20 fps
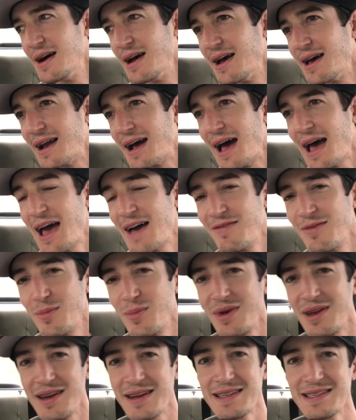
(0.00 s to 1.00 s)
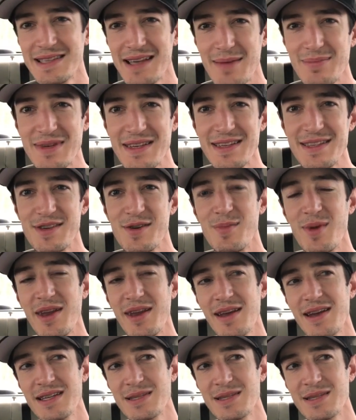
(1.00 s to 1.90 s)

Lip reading: and I haven't been accepting too many,